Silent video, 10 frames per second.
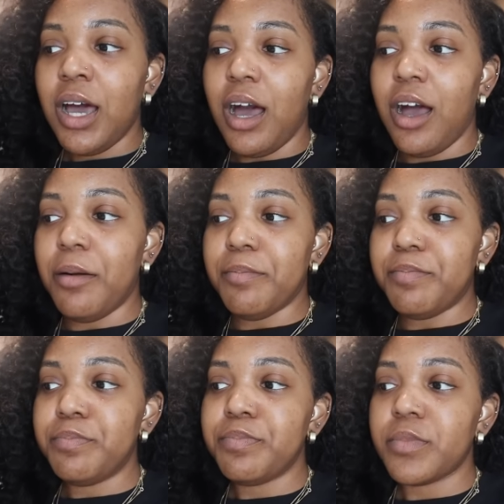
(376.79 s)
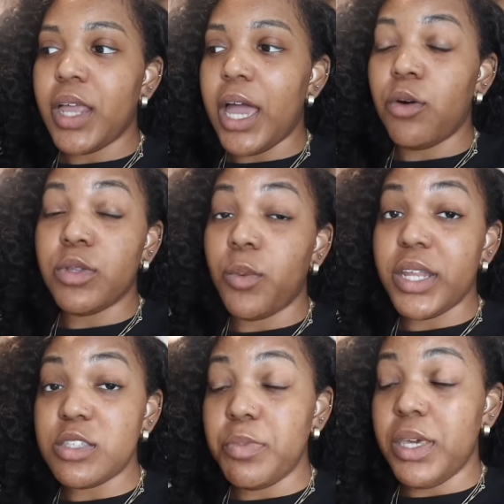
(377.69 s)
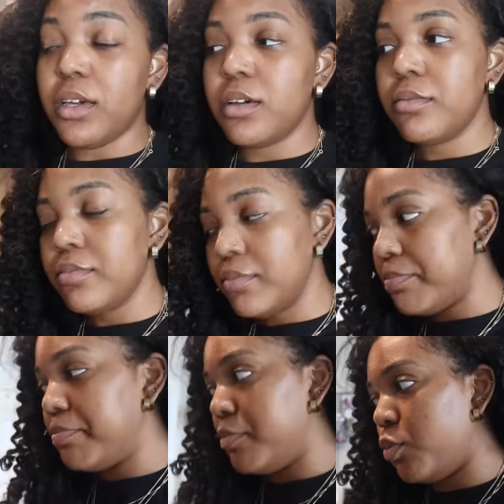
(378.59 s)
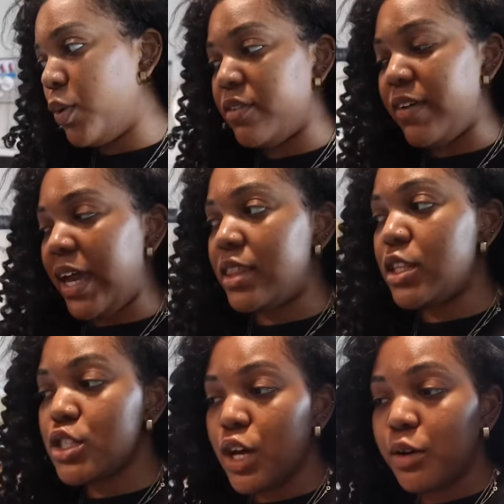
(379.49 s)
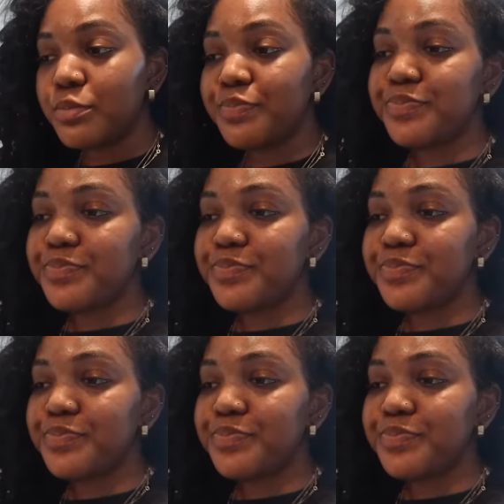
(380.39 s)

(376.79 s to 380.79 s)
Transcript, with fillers: I only want to speak with faith. So